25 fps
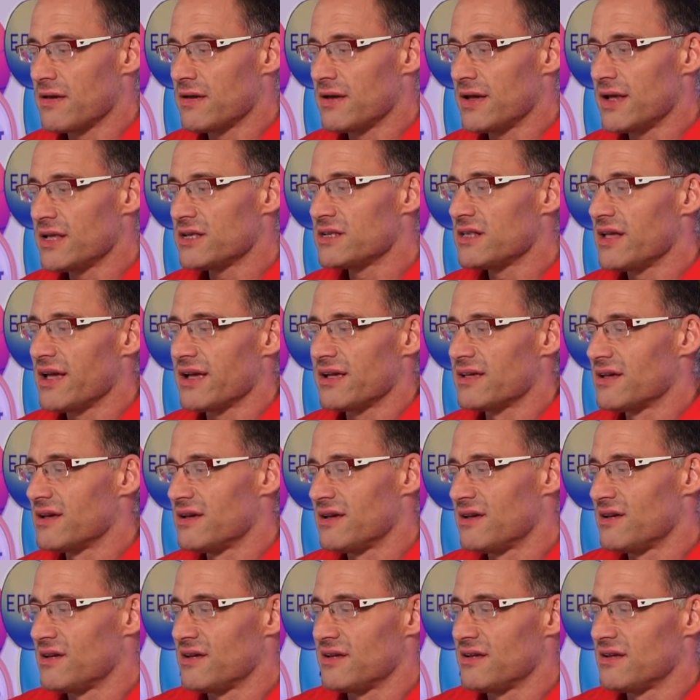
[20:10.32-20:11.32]
It's like
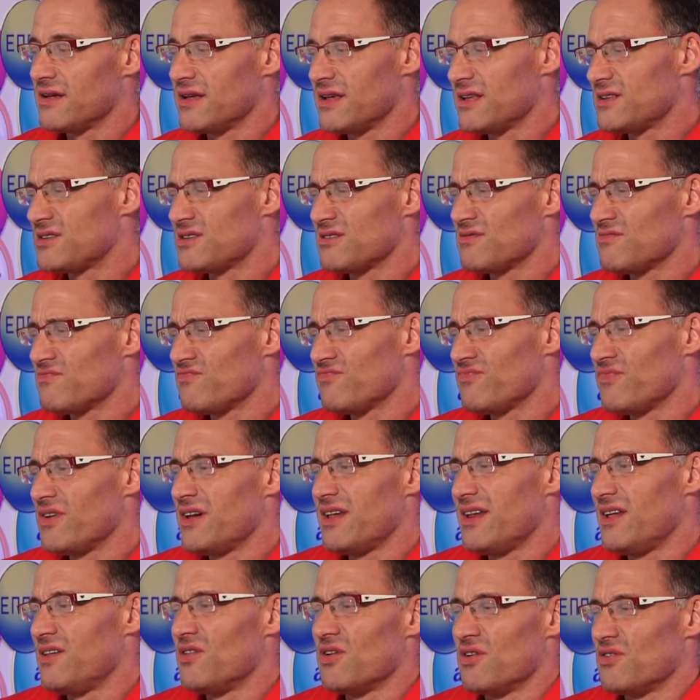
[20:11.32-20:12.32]

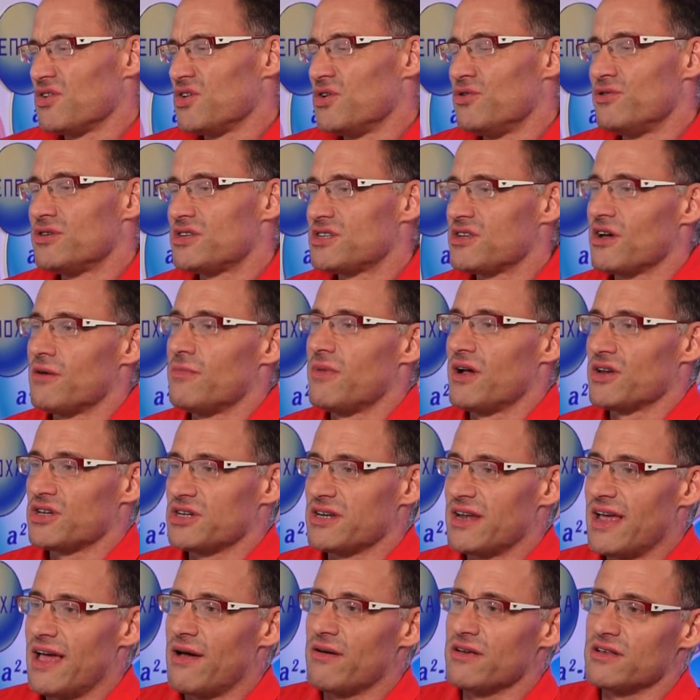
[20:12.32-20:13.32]
really not used so much
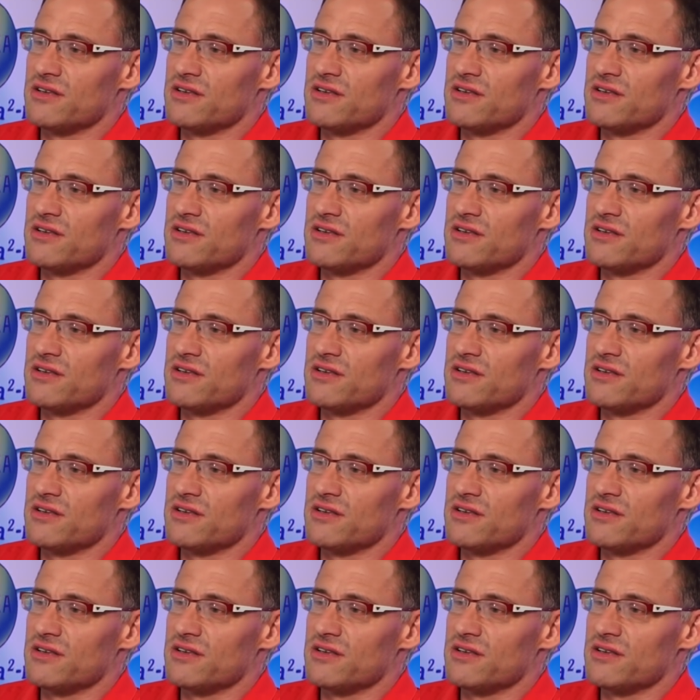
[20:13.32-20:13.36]
now.